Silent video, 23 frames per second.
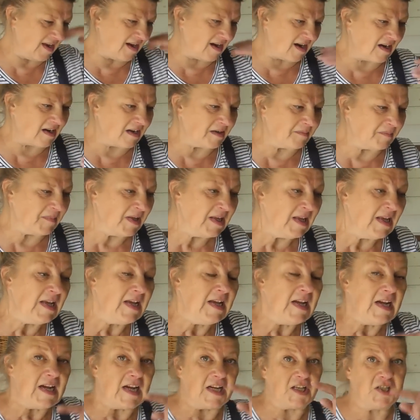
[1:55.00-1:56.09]
Um,
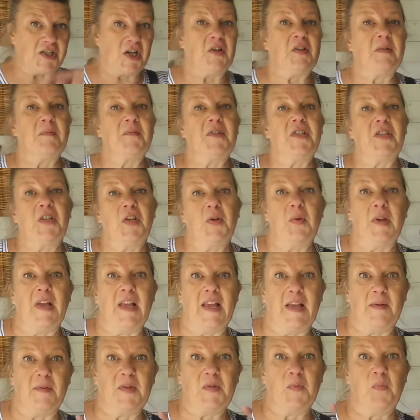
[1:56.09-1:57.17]
I showed them to you,
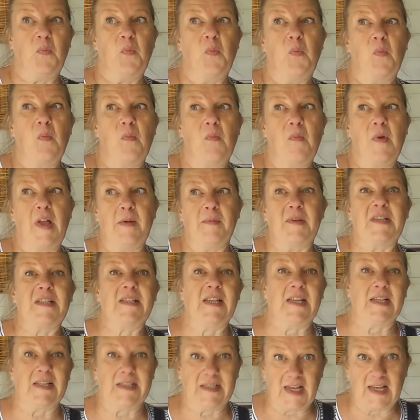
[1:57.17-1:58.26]
it was, it was
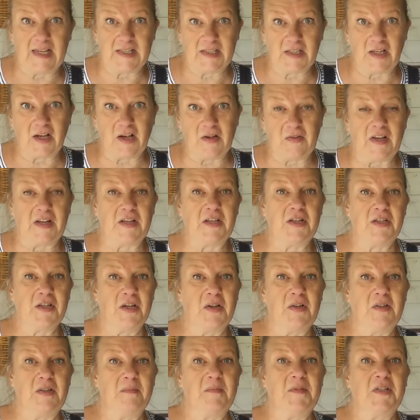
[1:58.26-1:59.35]
six days ago that I
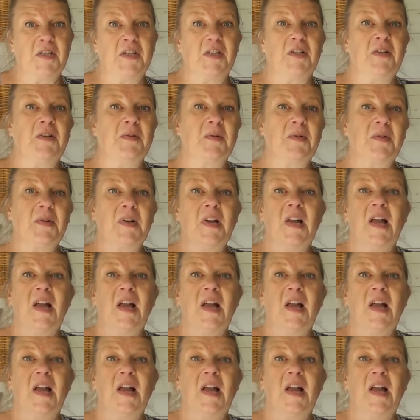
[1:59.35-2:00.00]
showed them to you